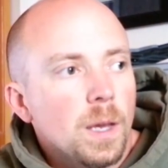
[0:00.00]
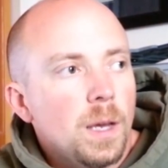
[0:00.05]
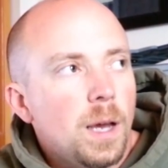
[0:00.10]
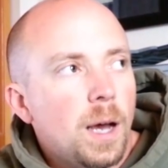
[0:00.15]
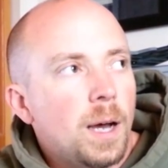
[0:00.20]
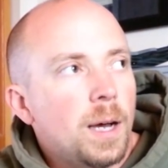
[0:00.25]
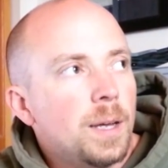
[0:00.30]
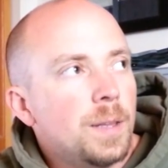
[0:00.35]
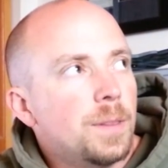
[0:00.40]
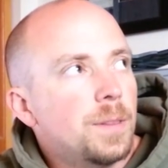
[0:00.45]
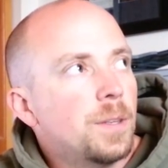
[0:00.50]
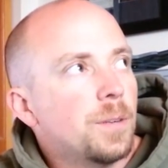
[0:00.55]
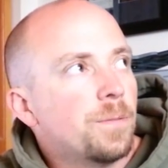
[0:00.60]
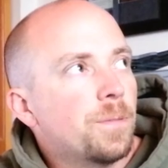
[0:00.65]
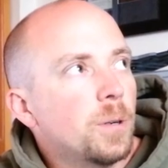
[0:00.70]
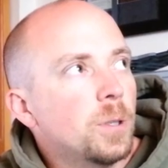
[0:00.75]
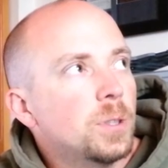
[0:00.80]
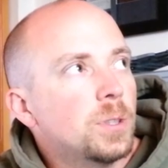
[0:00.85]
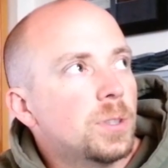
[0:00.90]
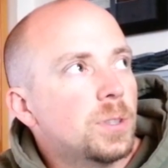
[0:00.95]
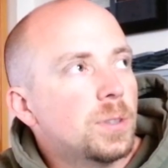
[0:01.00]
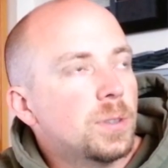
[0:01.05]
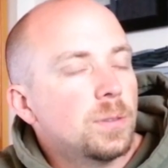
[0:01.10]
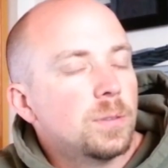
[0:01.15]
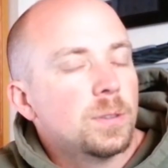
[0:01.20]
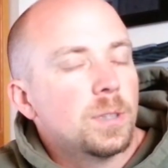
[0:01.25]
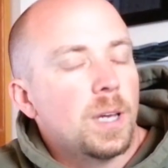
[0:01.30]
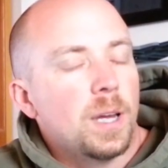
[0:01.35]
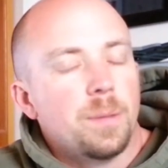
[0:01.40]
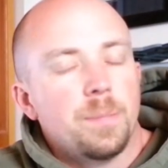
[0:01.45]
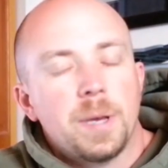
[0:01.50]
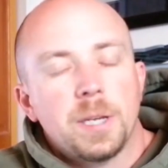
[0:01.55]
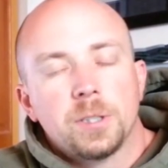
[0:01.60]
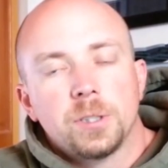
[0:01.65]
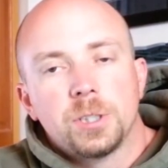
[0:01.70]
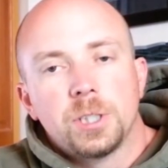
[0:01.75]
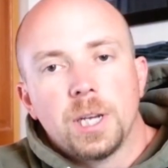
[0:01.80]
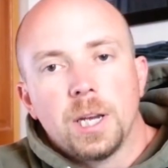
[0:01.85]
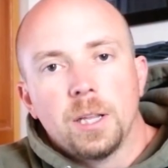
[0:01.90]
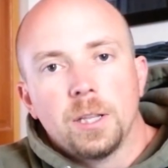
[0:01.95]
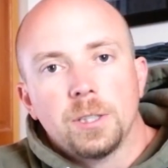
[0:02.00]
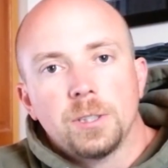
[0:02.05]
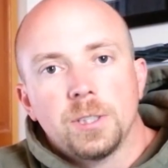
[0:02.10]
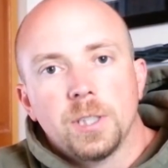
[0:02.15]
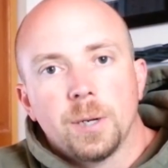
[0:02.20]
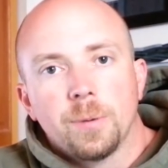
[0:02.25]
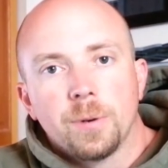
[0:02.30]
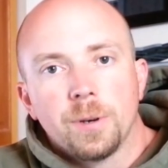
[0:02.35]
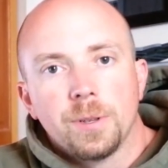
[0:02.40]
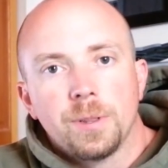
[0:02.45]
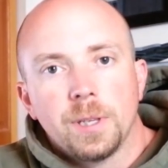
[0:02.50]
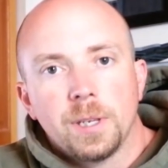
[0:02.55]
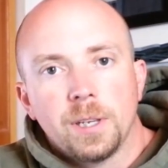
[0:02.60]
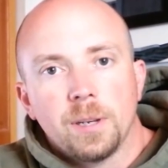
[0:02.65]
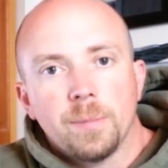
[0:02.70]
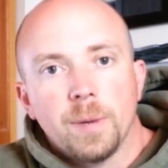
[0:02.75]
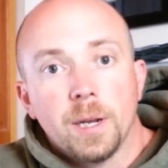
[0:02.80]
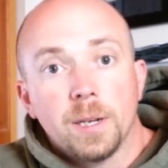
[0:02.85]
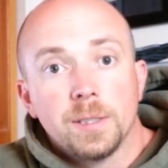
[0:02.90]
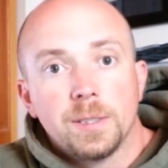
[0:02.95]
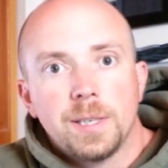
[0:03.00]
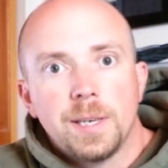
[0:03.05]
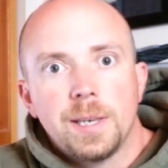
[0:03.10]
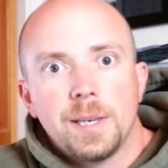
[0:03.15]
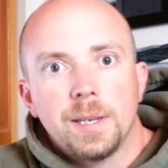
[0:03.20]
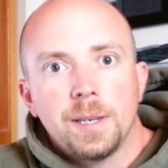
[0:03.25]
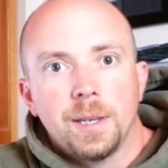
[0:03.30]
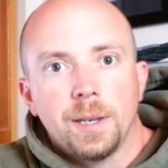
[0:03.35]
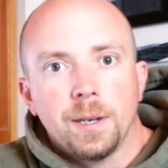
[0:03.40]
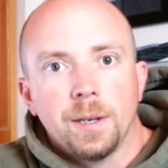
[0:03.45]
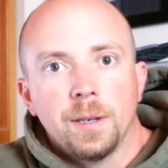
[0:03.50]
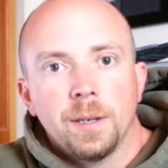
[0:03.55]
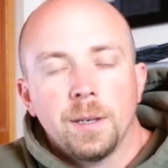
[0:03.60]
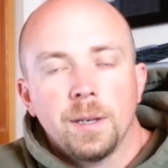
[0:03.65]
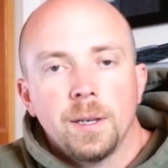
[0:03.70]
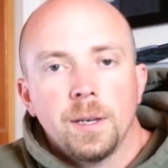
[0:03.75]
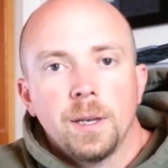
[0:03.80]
uh, the first kind of major challenge that we're thinking about is heating.